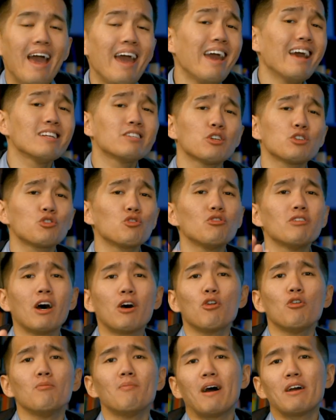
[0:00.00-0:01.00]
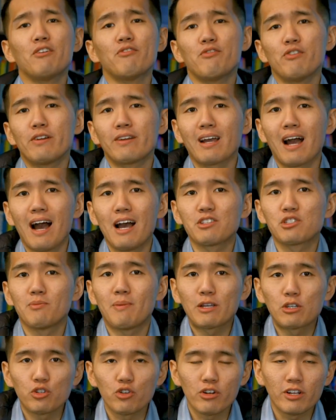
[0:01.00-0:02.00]
And just another reminder for you guys to
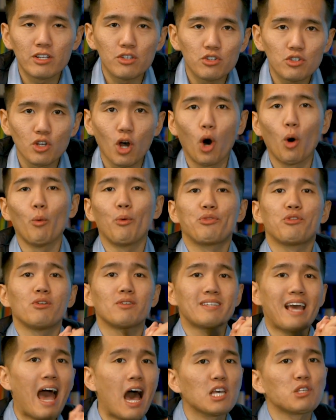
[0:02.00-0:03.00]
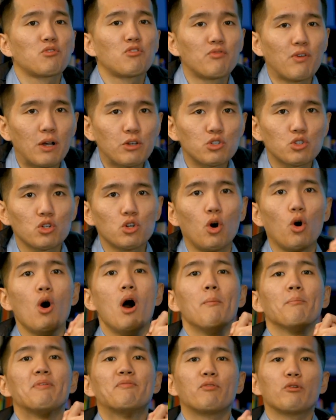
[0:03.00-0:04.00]
make sure you consult with your tax
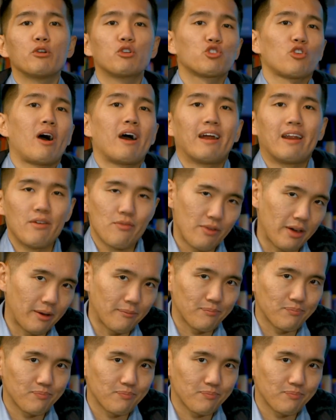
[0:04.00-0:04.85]
professional before you try anything.